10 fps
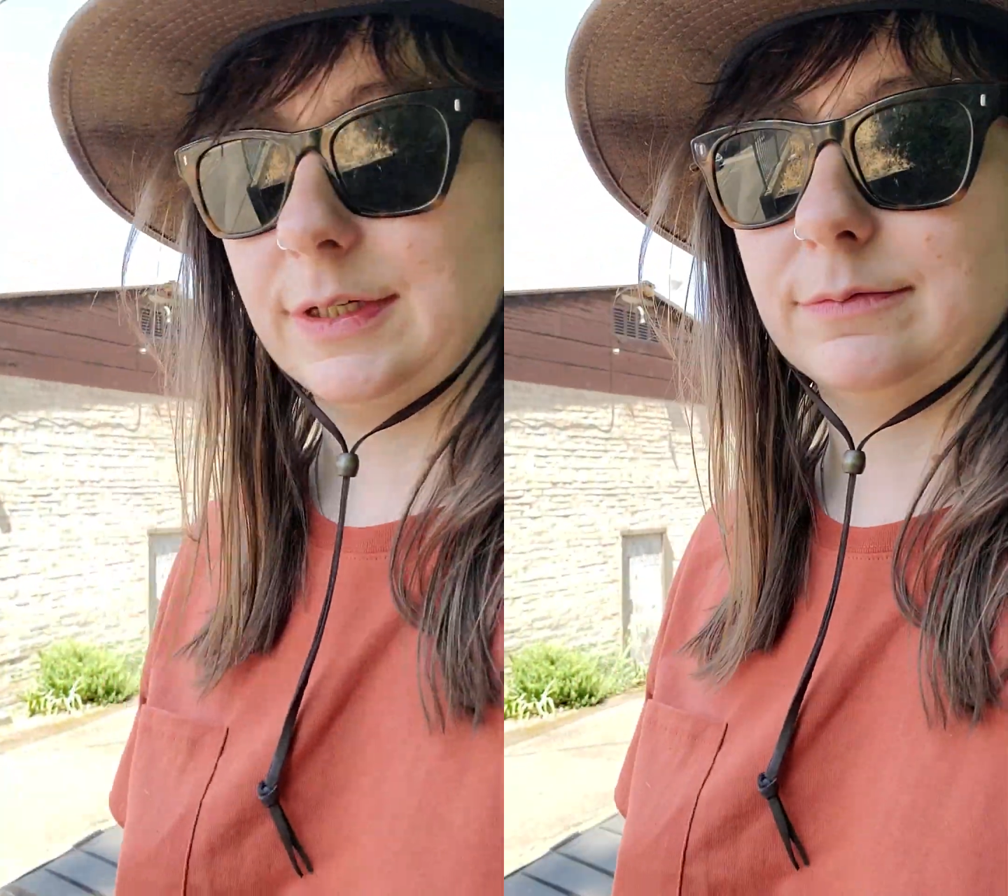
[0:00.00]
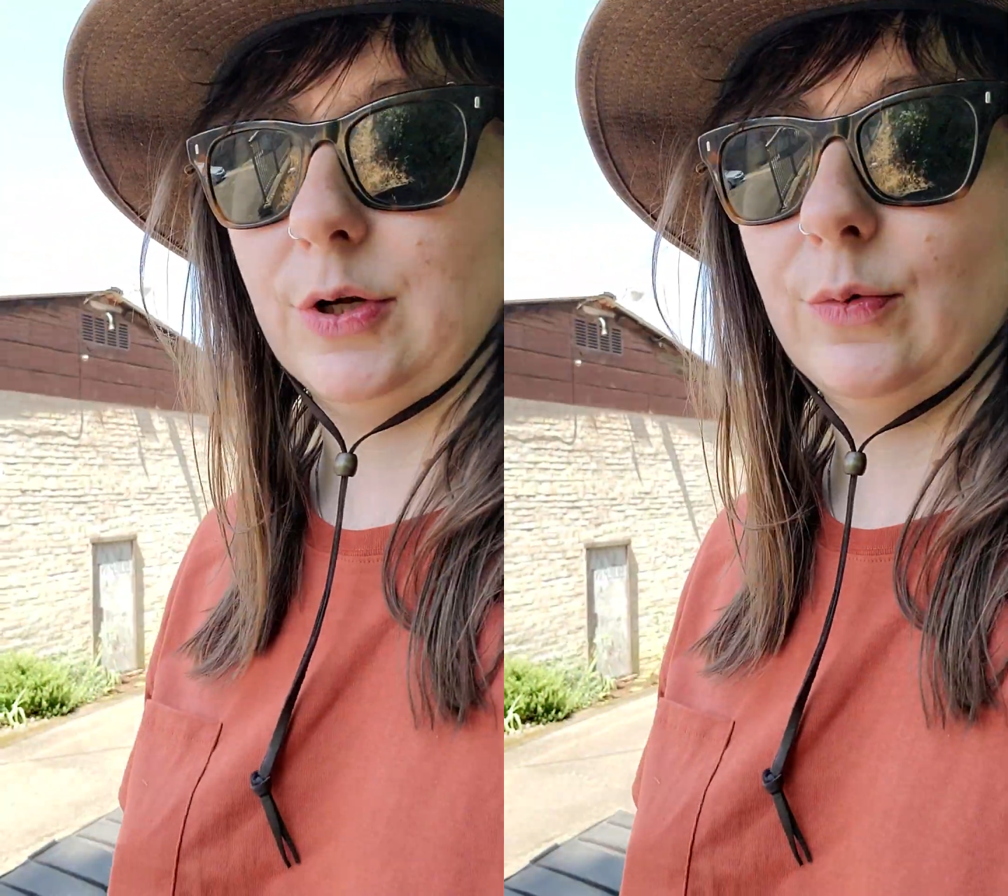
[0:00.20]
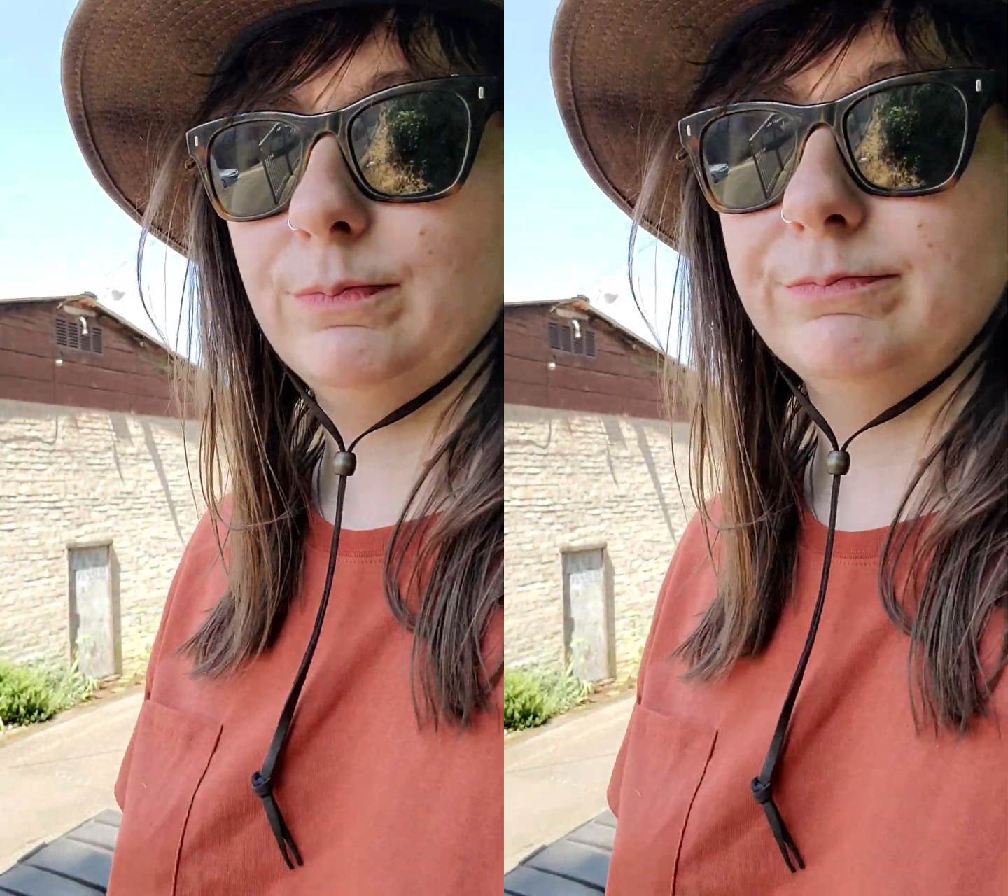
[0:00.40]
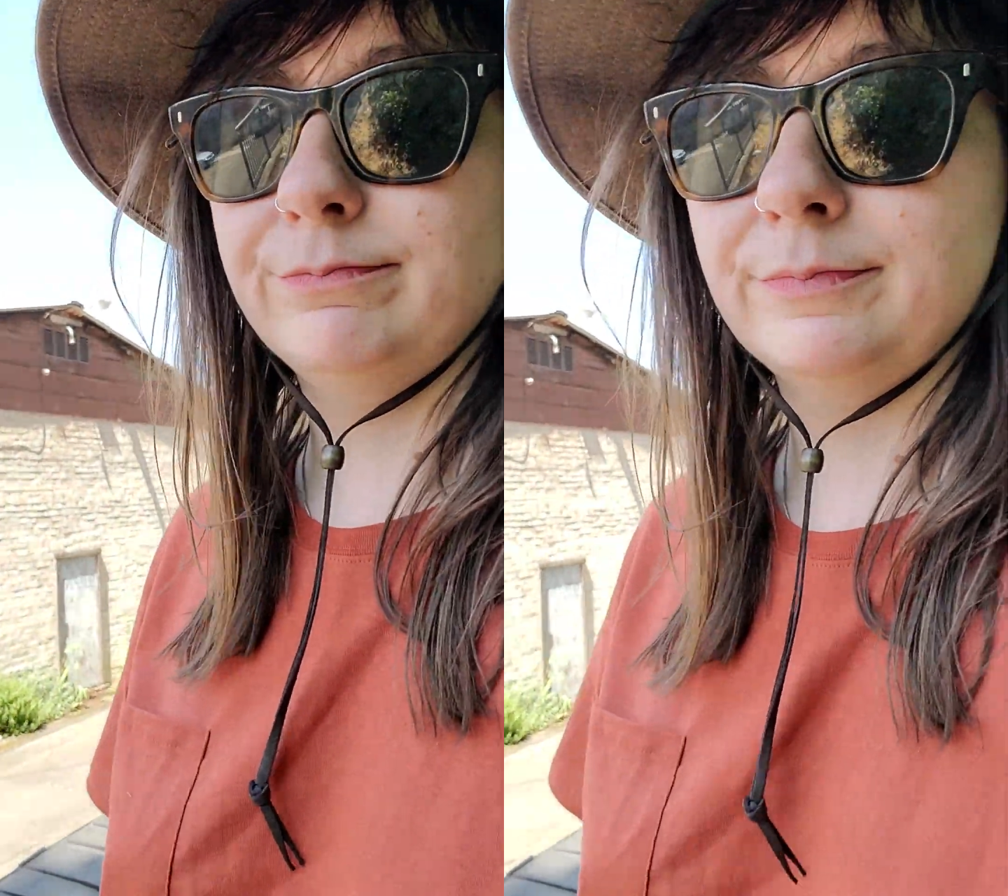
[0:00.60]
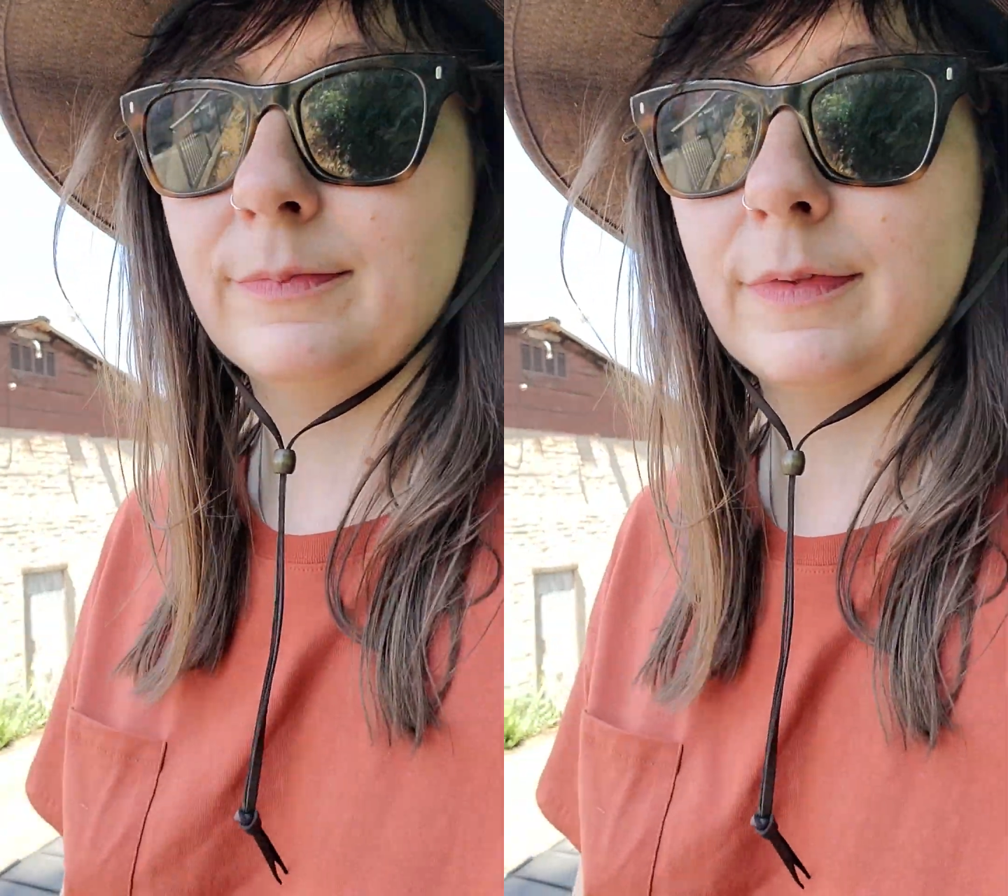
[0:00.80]
like, nope.
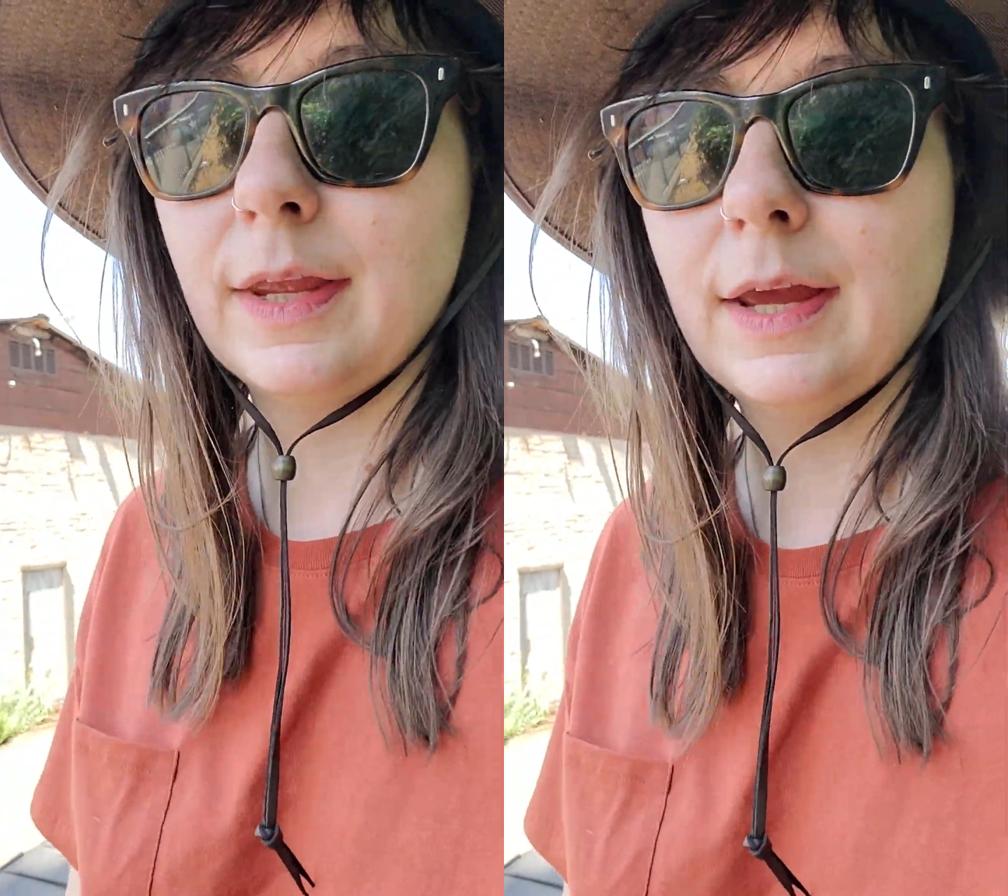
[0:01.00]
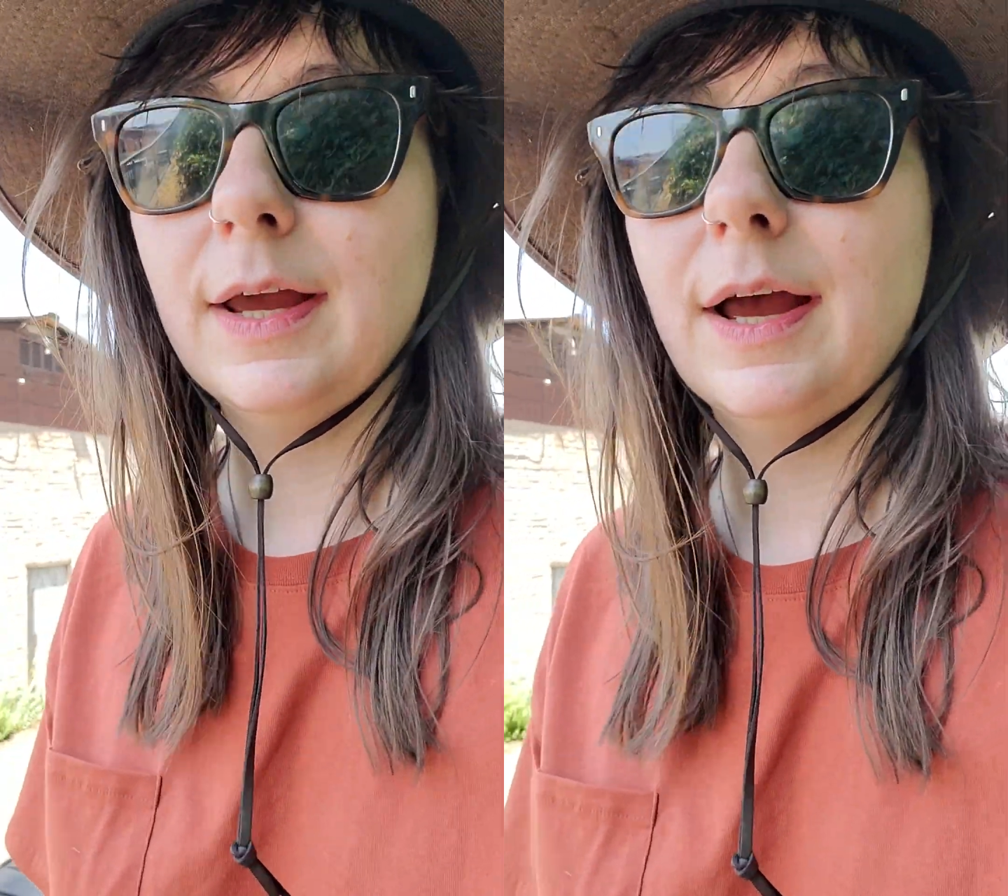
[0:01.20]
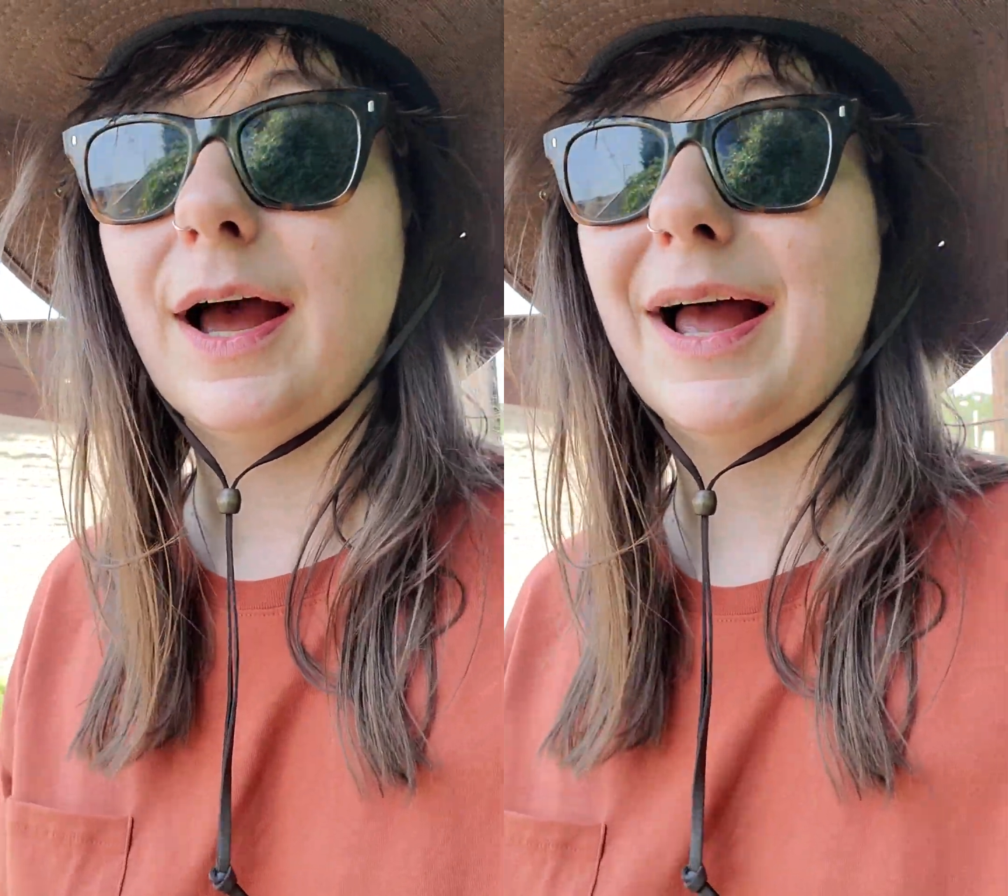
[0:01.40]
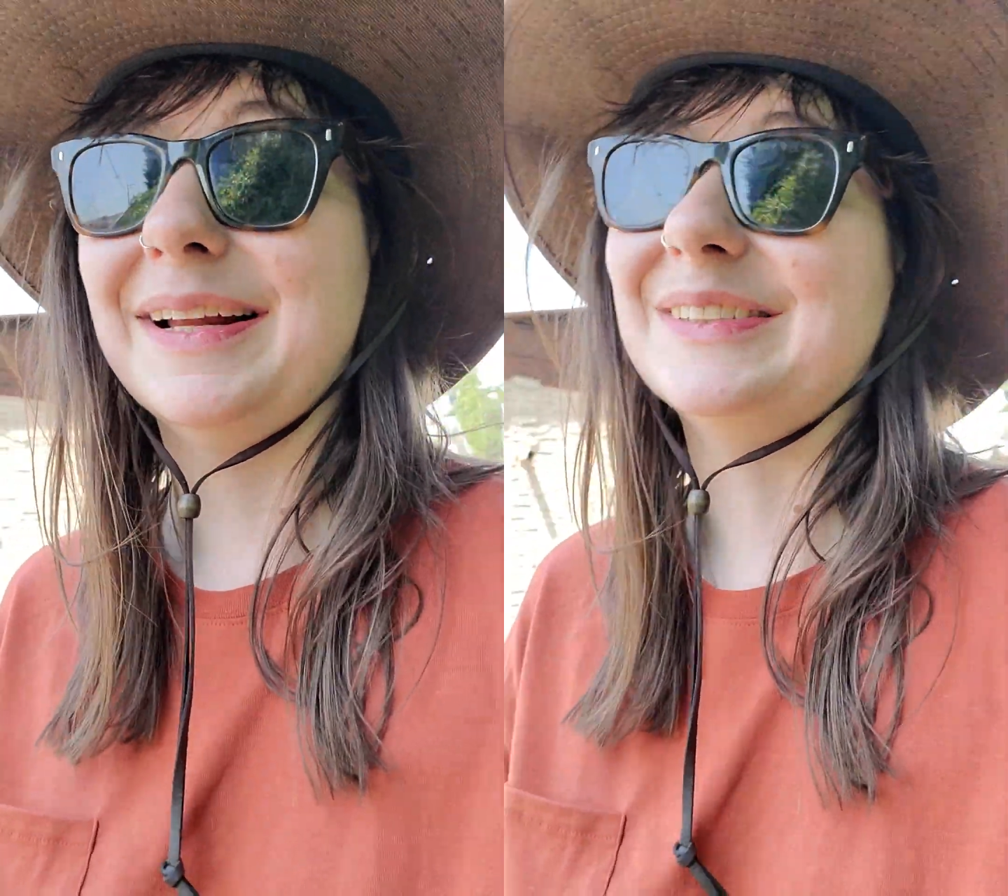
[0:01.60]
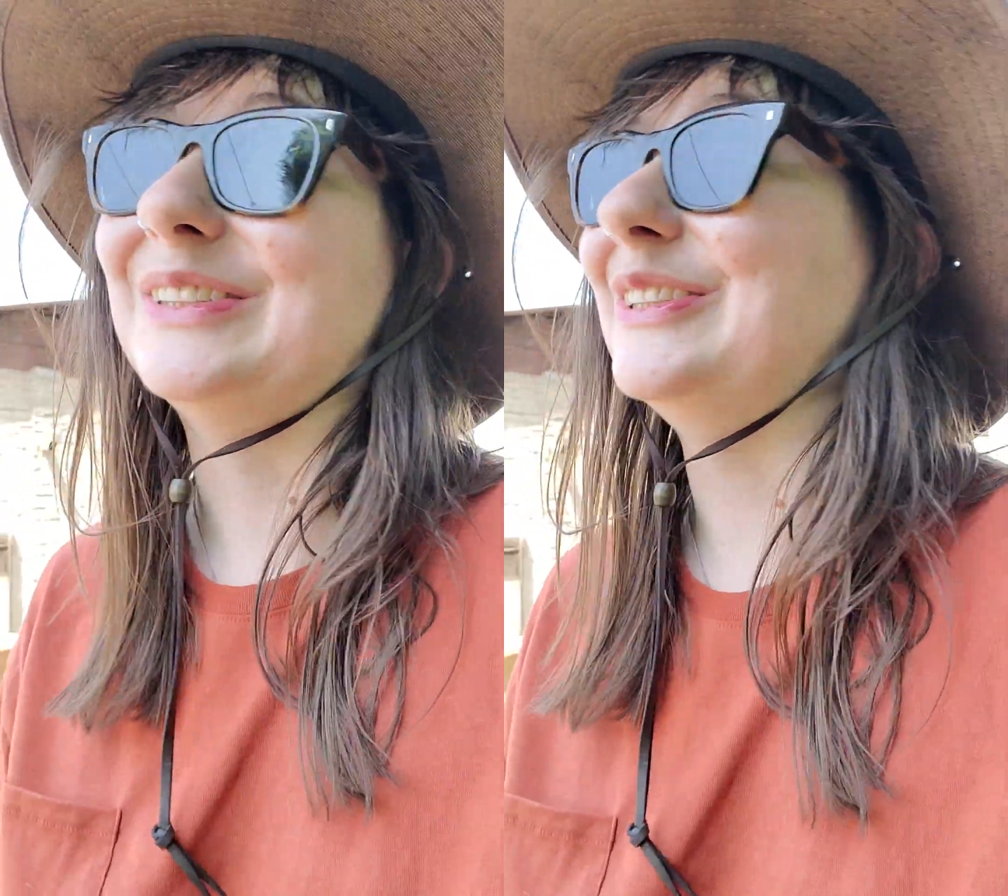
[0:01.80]

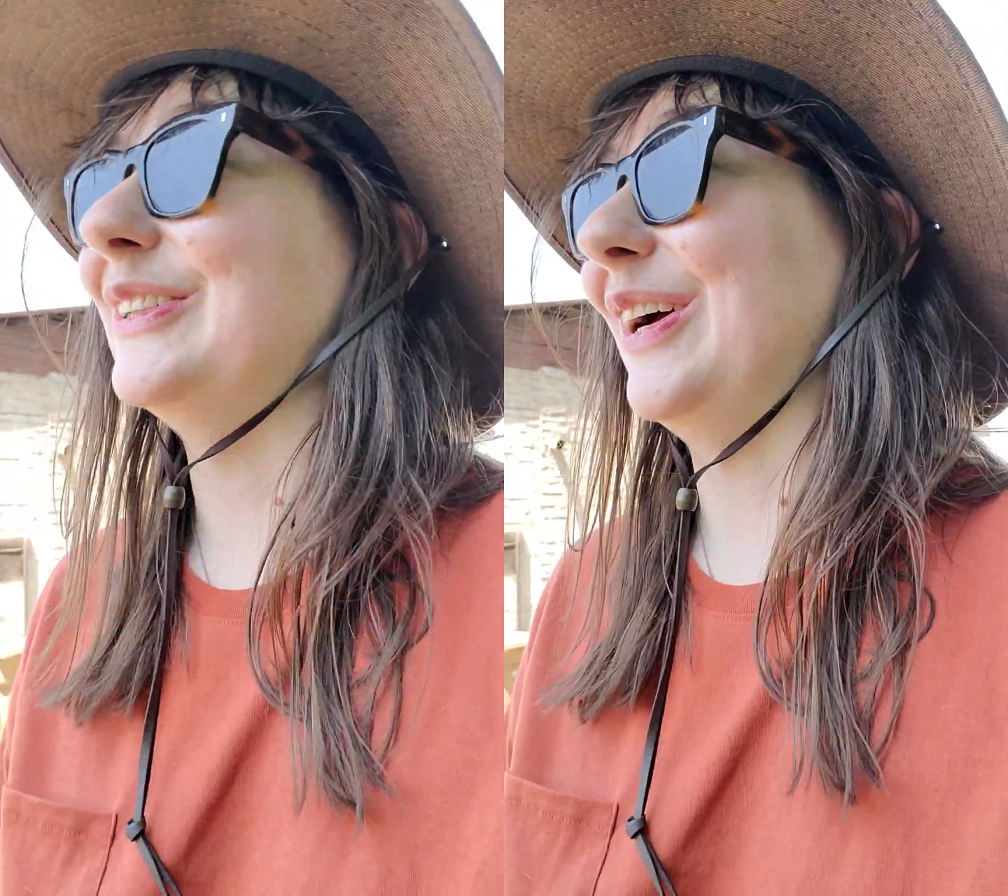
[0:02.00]
And she,